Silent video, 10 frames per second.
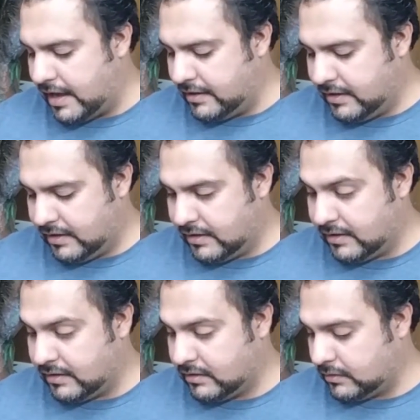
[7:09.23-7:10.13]
ending
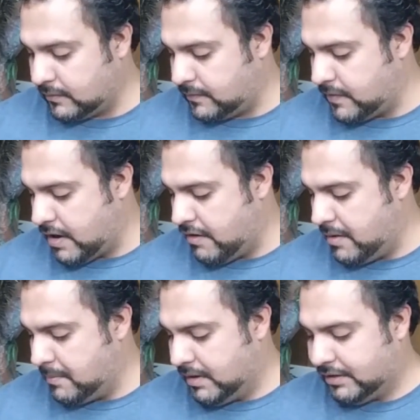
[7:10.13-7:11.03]
is
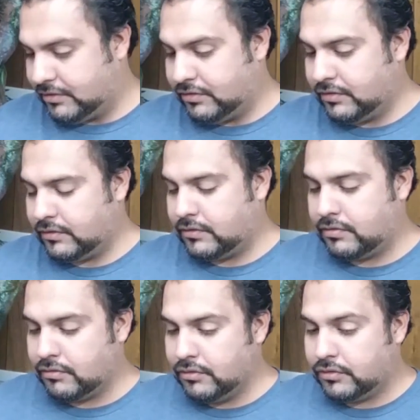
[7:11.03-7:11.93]
very much
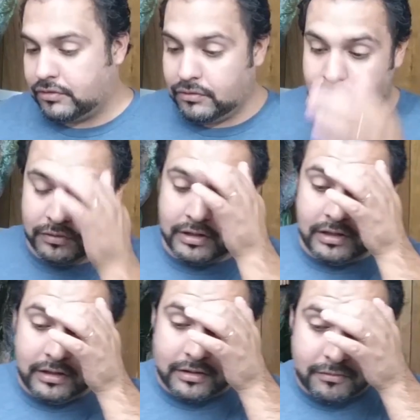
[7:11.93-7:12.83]
true to
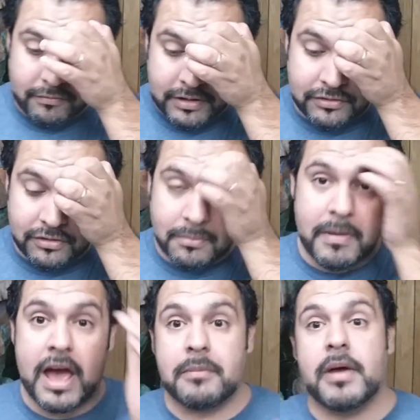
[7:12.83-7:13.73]
the original
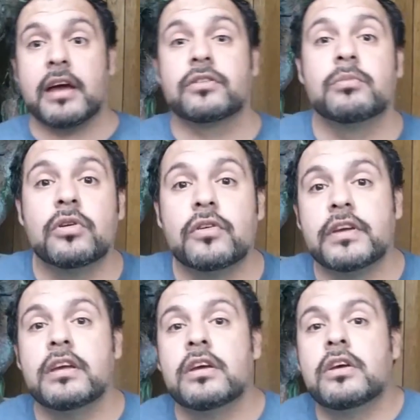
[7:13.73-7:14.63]
Mad Max
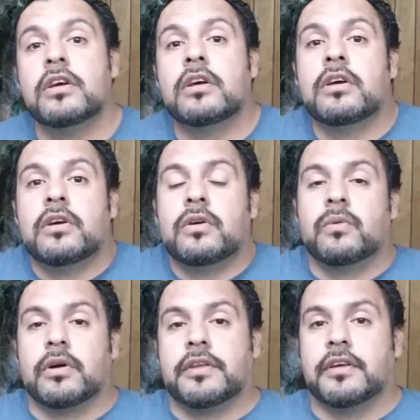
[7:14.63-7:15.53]
movie,
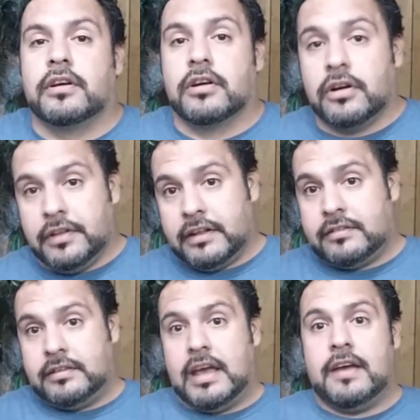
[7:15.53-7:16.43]
where the girl
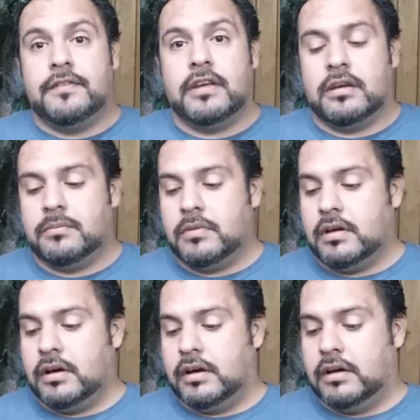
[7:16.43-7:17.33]
that saved
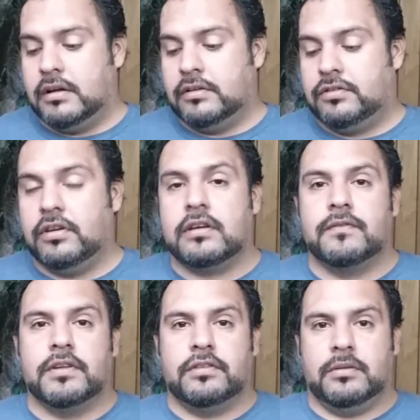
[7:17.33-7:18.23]
him, she
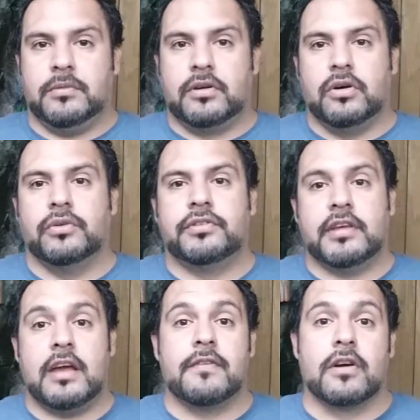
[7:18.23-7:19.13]
convinces him to go
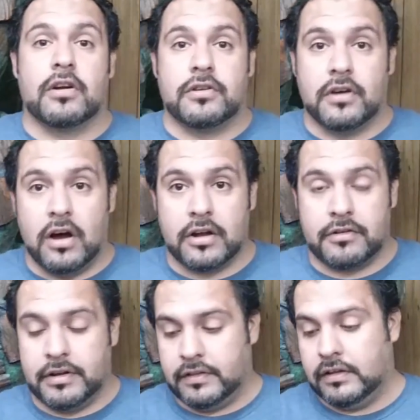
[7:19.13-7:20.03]
save her
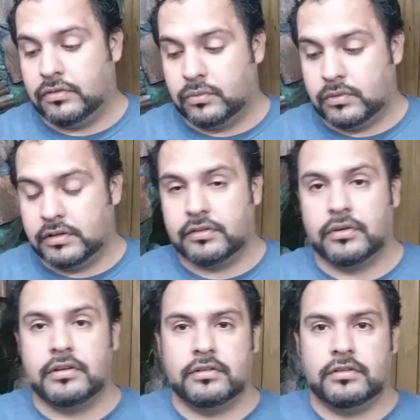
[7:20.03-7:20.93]
daughter in this one.
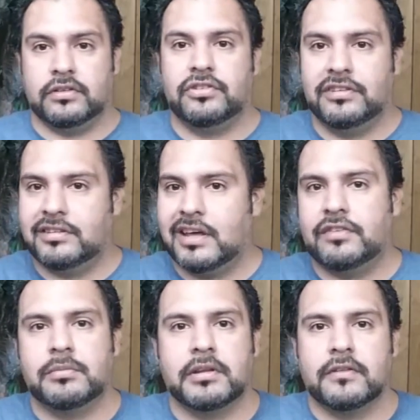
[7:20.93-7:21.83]
So she
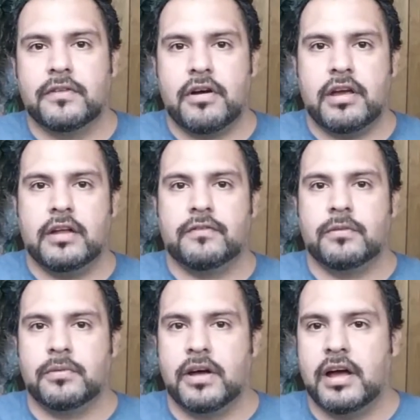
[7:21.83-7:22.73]
saves him at the very end
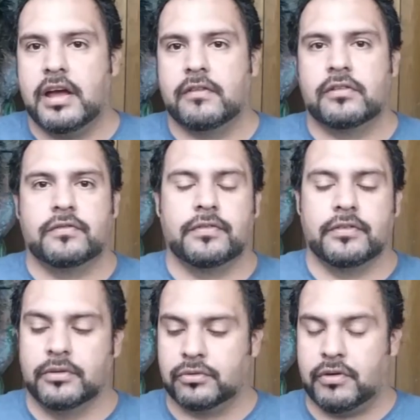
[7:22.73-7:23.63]
from dying
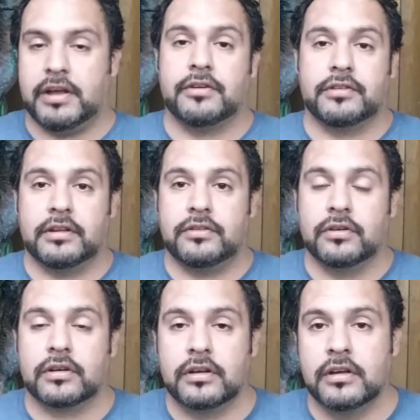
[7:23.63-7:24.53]
for those raiders that
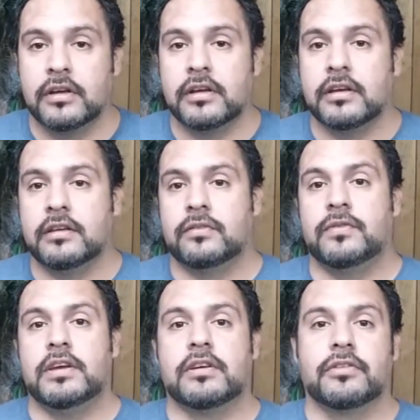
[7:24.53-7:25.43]
took his
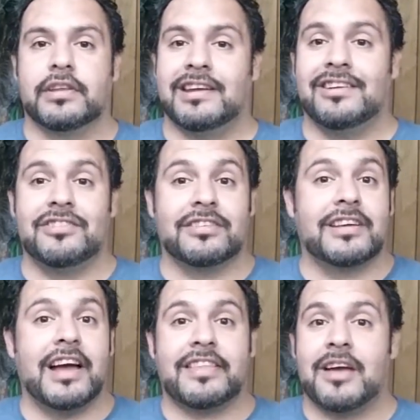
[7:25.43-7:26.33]
vehicle that he had
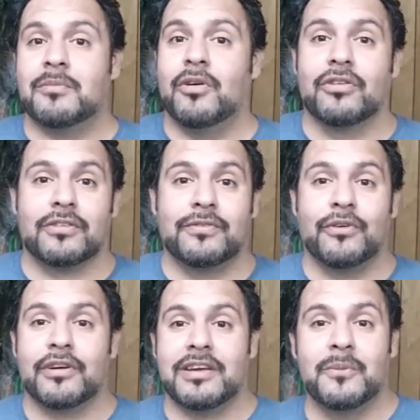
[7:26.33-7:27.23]
just got that motor
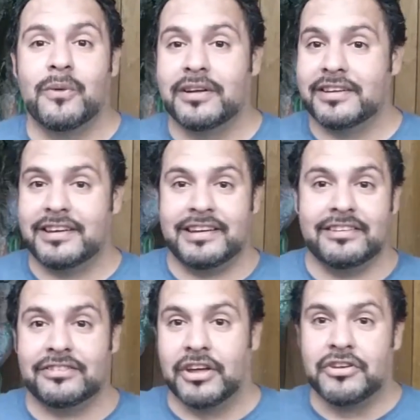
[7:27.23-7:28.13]
for. He won it in
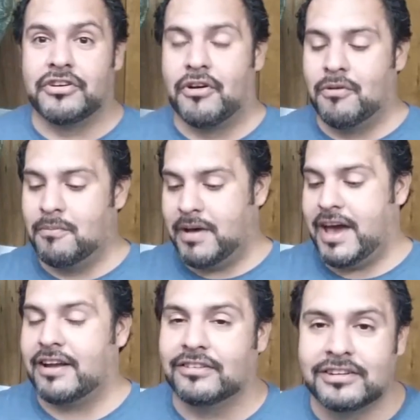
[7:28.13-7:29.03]
his Thunderdome
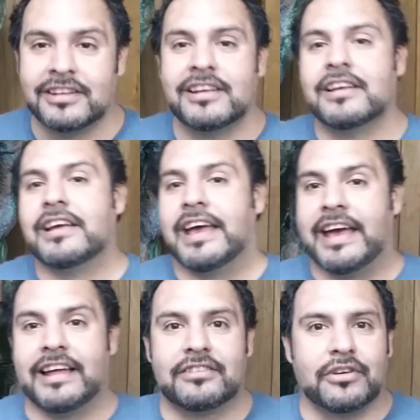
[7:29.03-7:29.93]
battle.
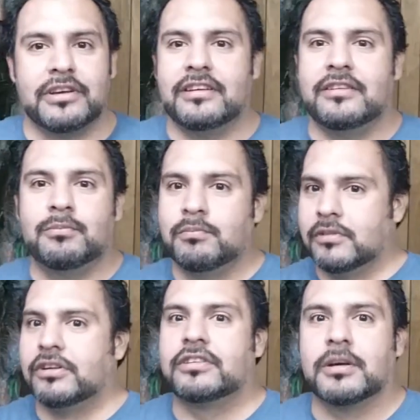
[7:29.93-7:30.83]
And so he
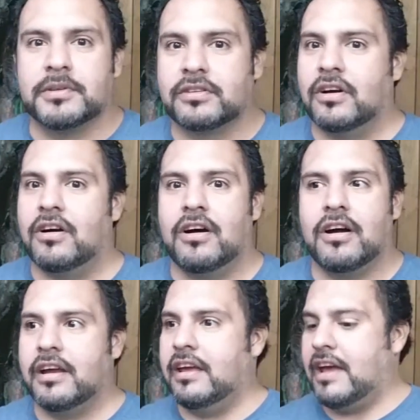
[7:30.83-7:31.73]
hooked up his
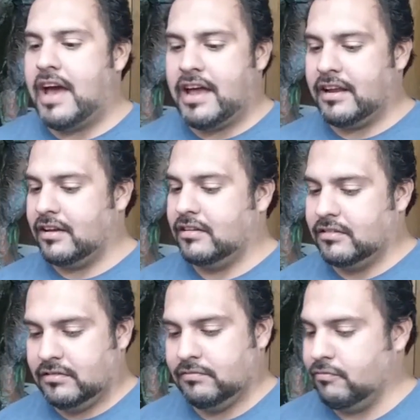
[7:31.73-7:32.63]
car. He had it
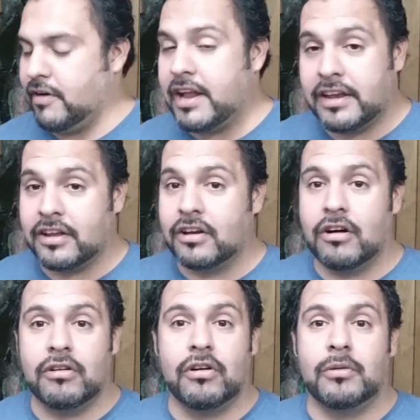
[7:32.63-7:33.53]
ready to
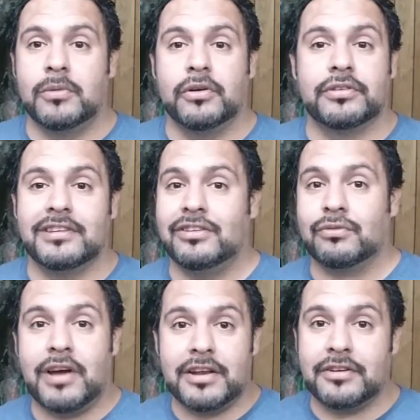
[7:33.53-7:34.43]
go almost, and
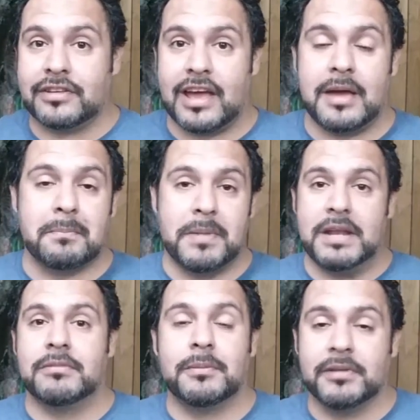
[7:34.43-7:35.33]
these raiders came,
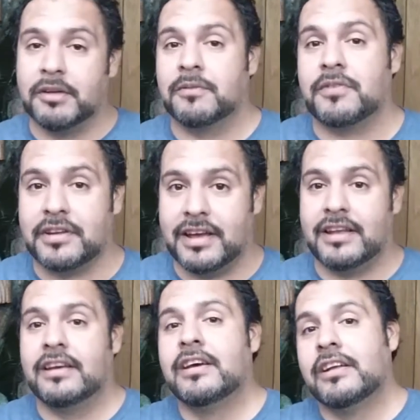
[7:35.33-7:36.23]
beat him up, left him for
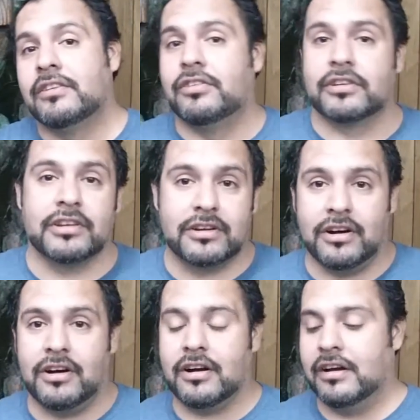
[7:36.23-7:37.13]
dead, took the
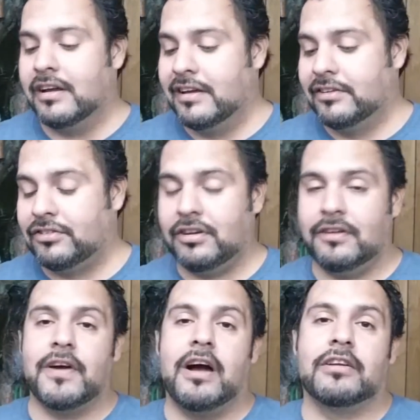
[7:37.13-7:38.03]
car.
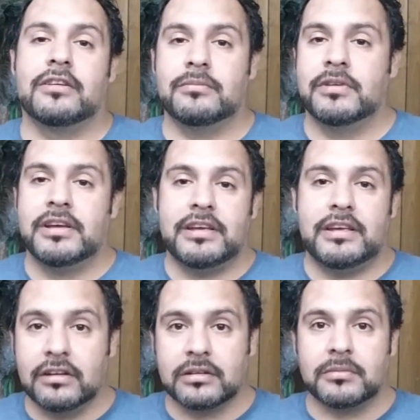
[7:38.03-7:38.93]
She found him,
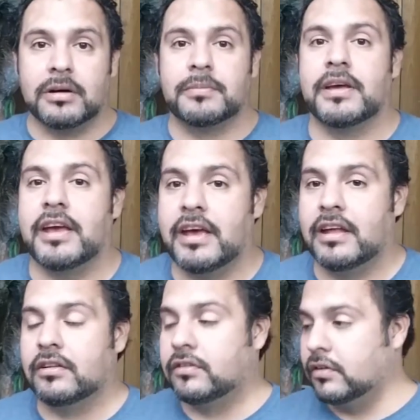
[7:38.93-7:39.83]
healed him up,
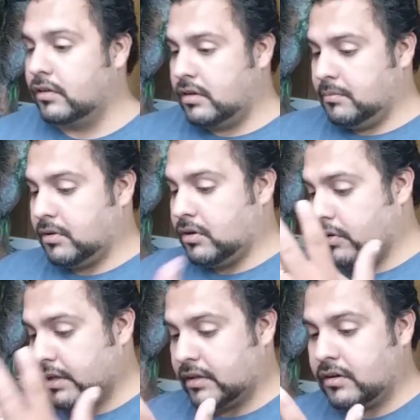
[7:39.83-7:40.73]
and took him to
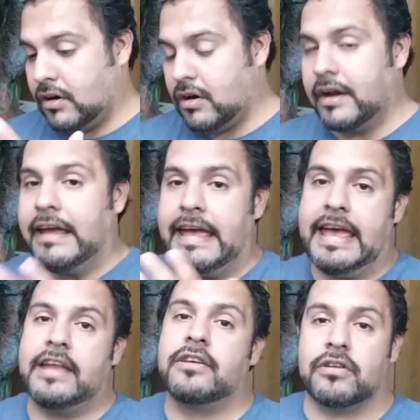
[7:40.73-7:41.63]
go get the car
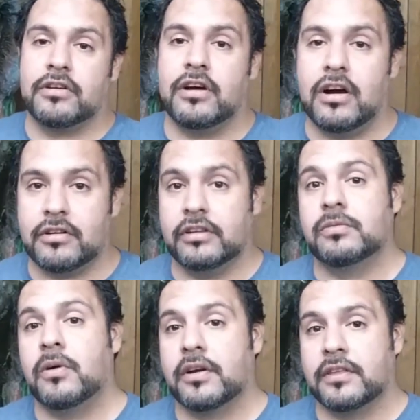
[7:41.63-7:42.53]
and her daughter
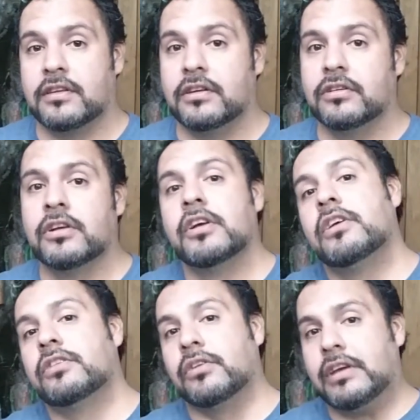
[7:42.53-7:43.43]
as part of the deal.
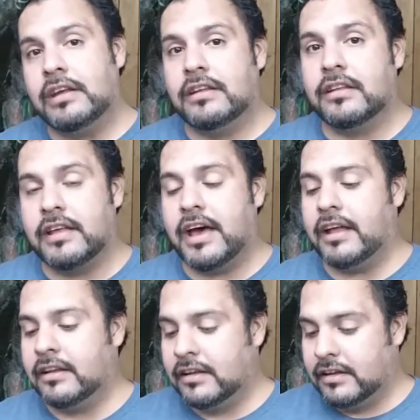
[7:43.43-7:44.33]
So he did
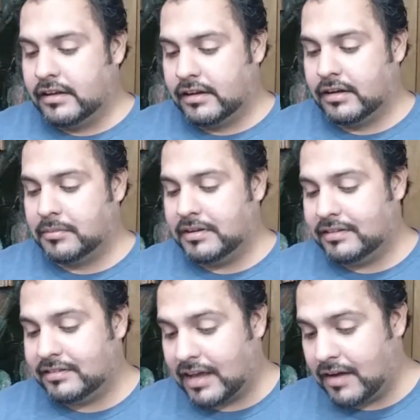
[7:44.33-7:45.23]
that.
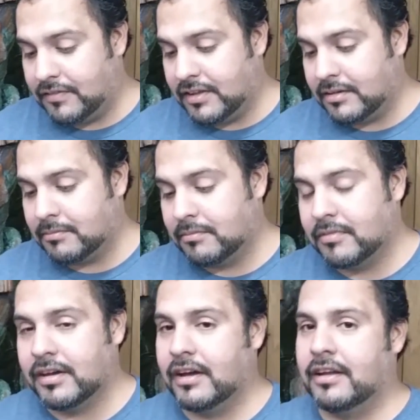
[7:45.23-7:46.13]
He saved
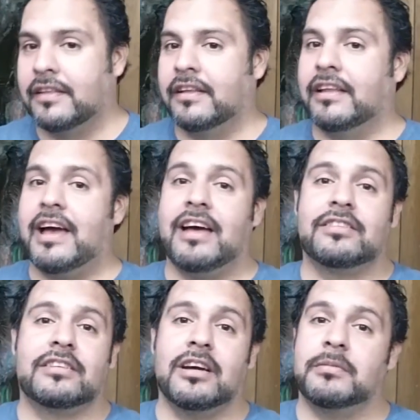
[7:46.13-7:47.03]
them, and in the
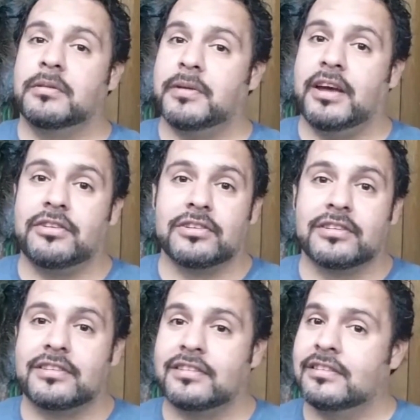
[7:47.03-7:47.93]
last couple of
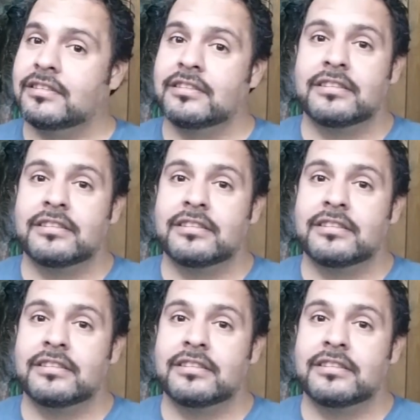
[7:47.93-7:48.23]
pages,